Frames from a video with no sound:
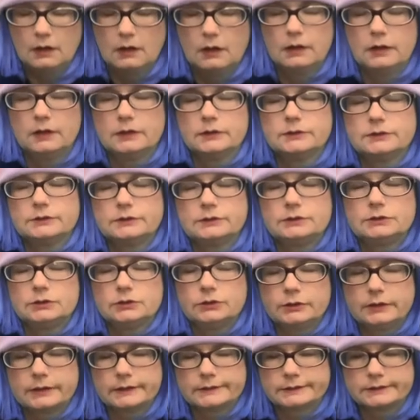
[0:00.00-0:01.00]

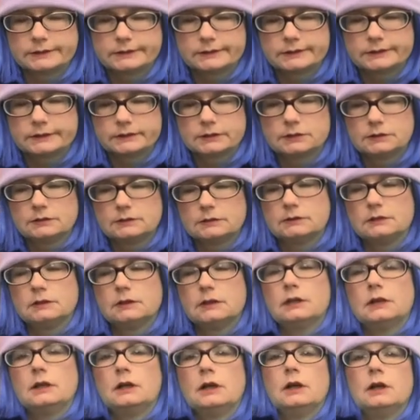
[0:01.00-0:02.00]
Students
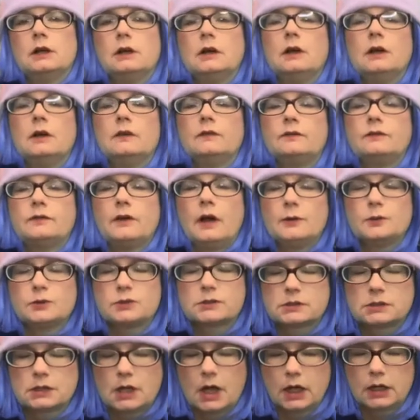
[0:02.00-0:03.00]
of
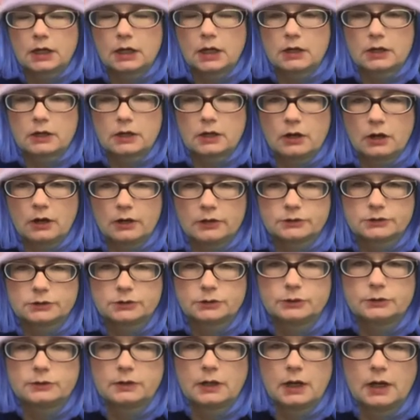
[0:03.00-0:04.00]
Osaka
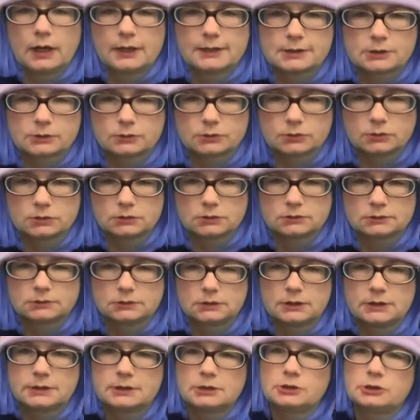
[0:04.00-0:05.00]
Cartoon High School,
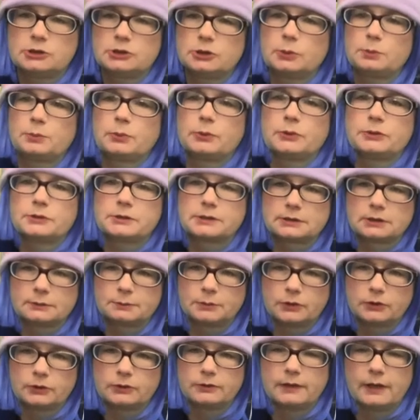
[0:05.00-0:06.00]
this is your
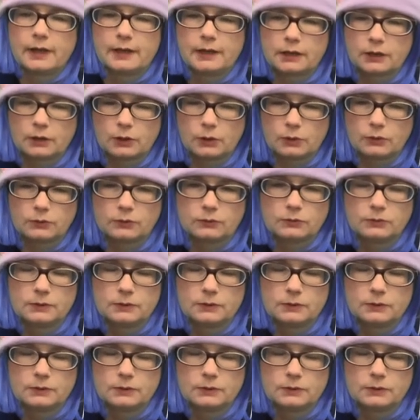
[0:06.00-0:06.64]
principal, Neko.